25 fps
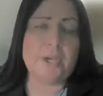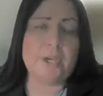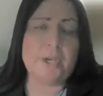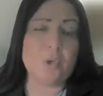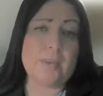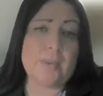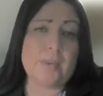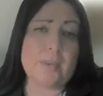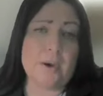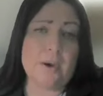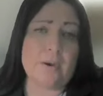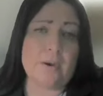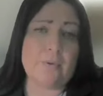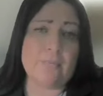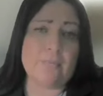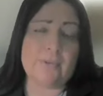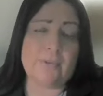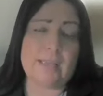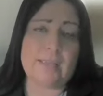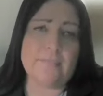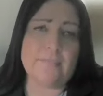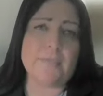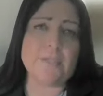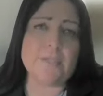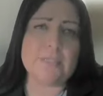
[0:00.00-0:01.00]
Here we are
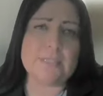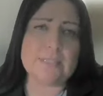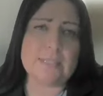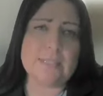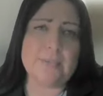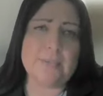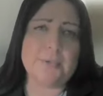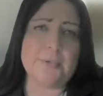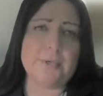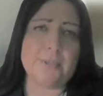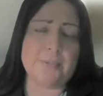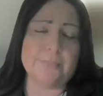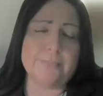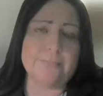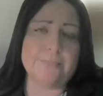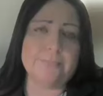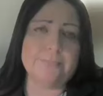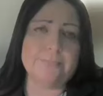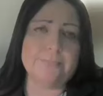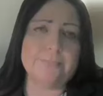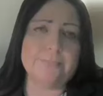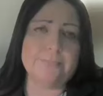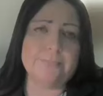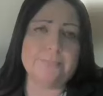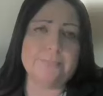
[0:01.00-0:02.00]
5 years later,
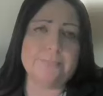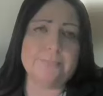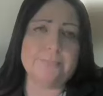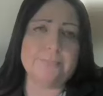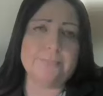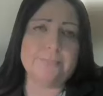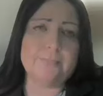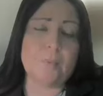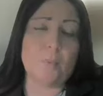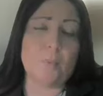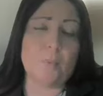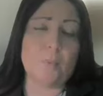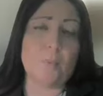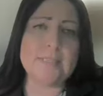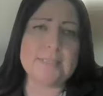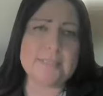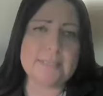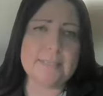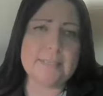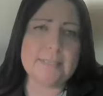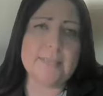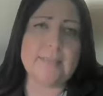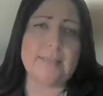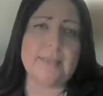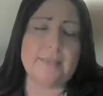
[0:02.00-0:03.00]

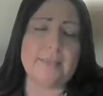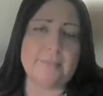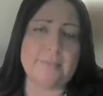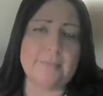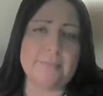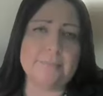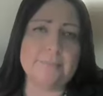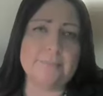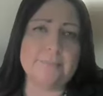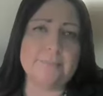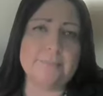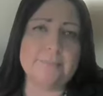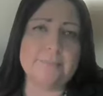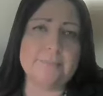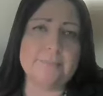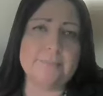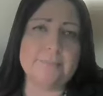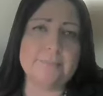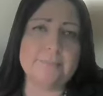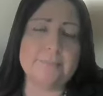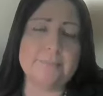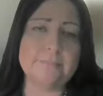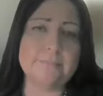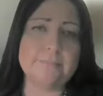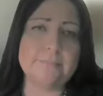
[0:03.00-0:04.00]
once again,
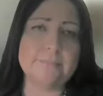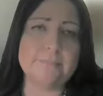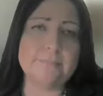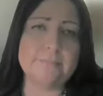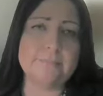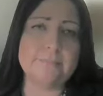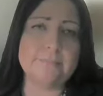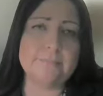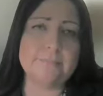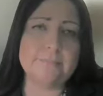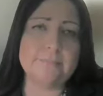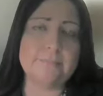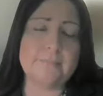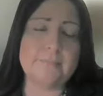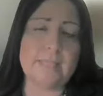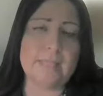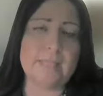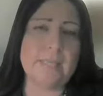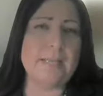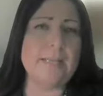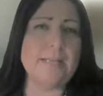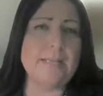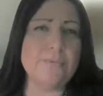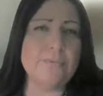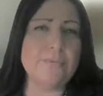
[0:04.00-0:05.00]

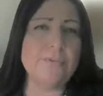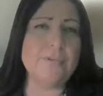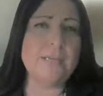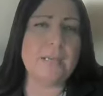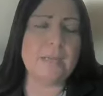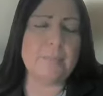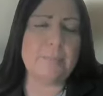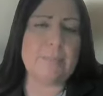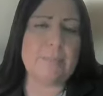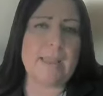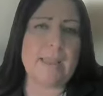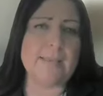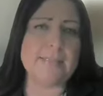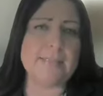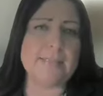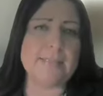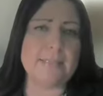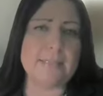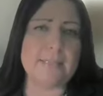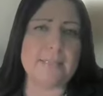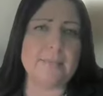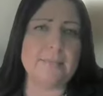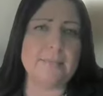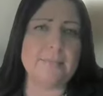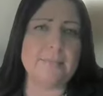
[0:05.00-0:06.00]
in a different
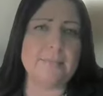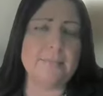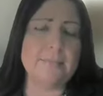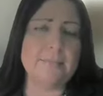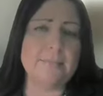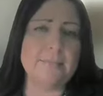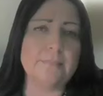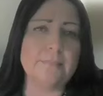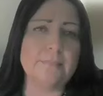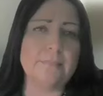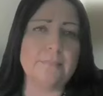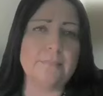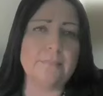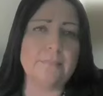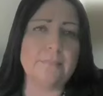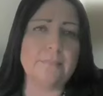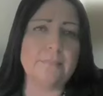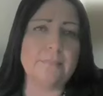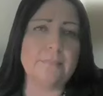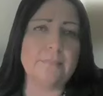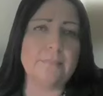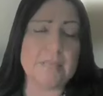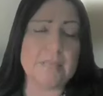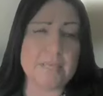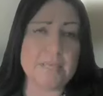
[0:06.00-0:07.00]
capacity,
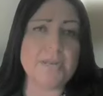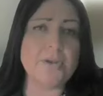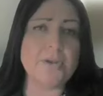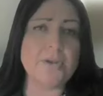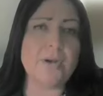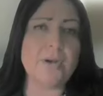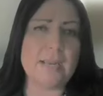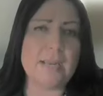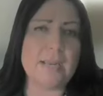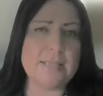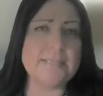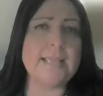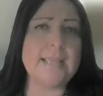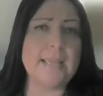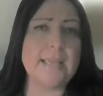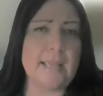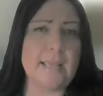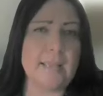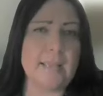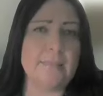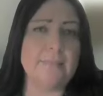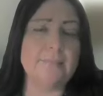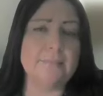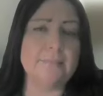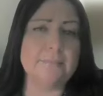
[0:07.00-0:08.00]
but dare I
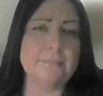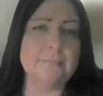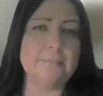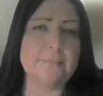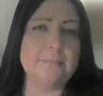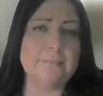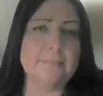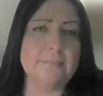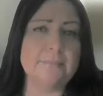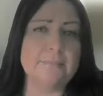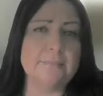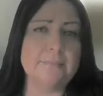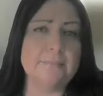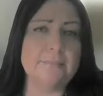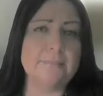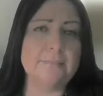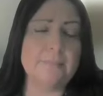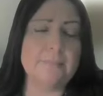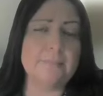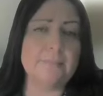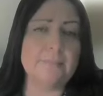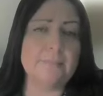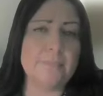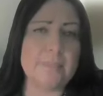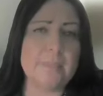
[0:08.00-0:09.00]
say,
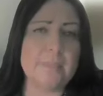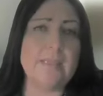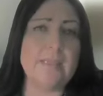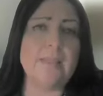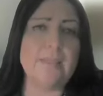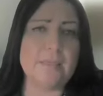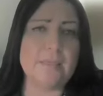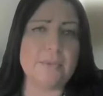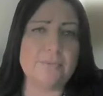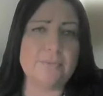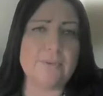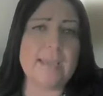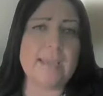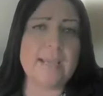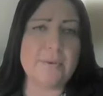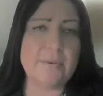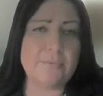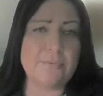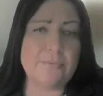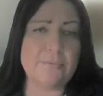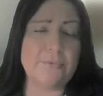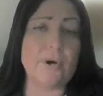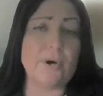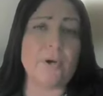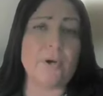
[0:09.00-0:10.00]
in the
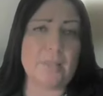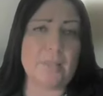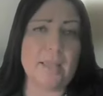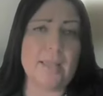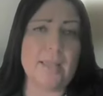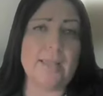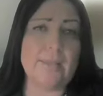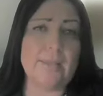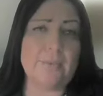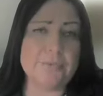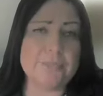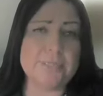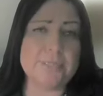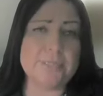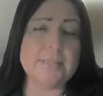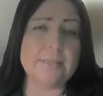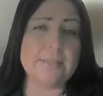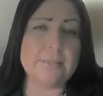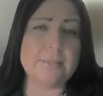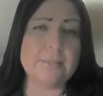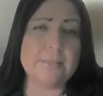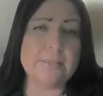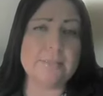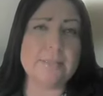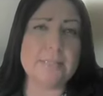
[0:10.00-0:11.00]
fight for our lives
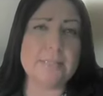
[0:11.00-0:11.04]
